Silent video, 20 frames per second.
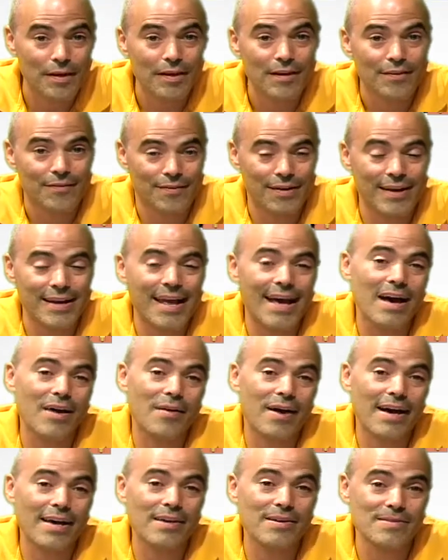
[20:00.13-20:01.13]
Right now,
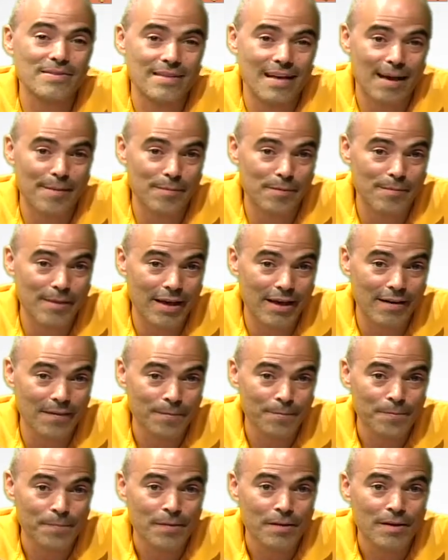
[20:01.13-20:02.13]
I use Apple Mail,
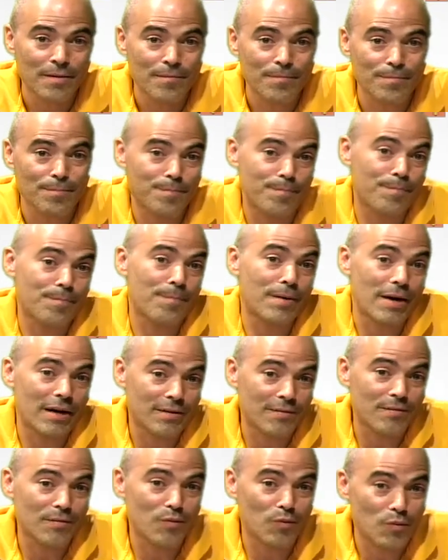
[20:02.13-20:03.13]
but
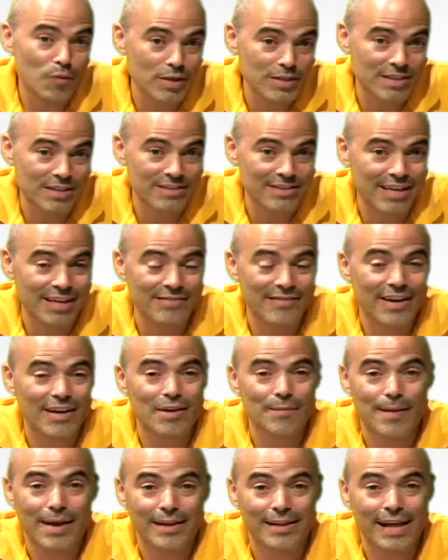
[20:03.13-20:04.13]
we shall see if I
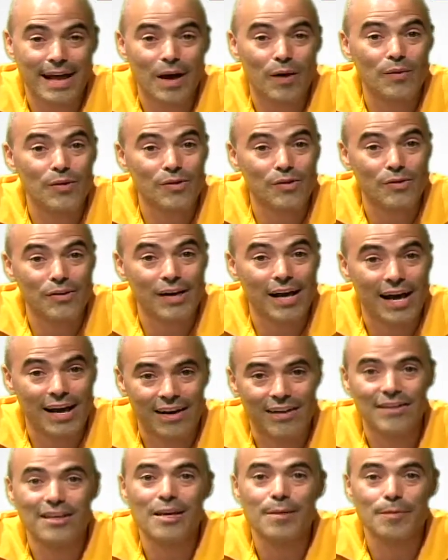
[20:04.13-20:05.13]
go back to Outlook or not.
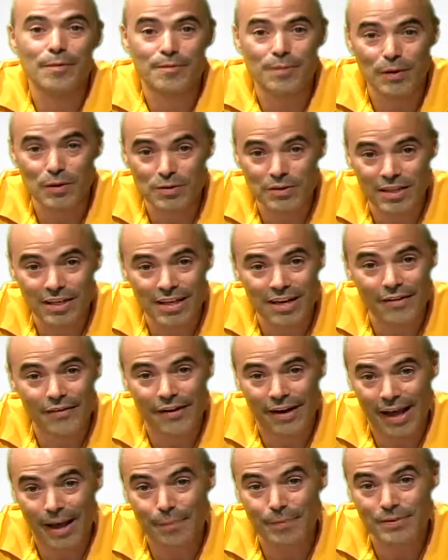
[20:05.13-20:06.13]
I'll keep you posted here
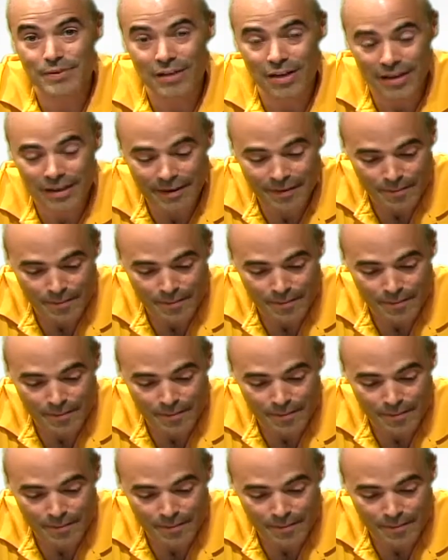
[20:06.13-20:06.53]
on Apple Talk.